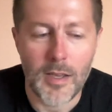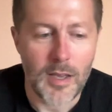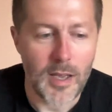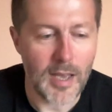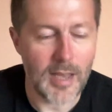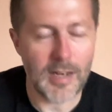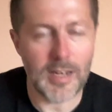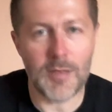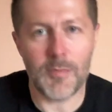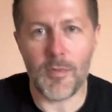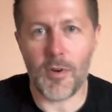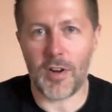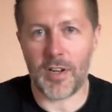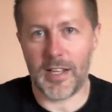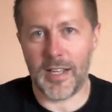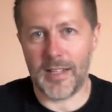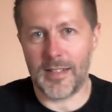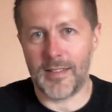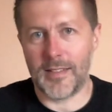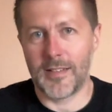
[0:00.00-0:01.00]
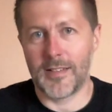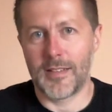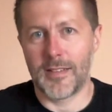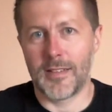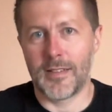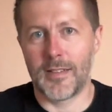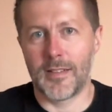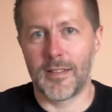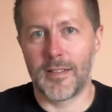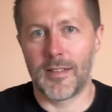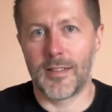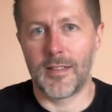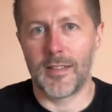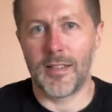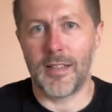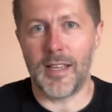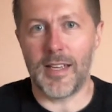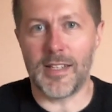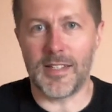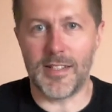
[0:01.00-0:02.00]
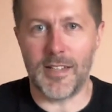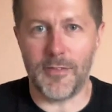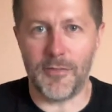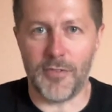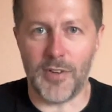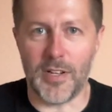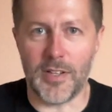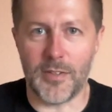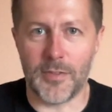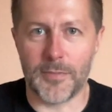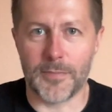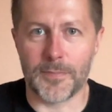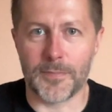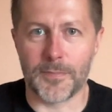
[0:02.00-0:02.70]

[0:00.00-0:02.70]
Early market is different.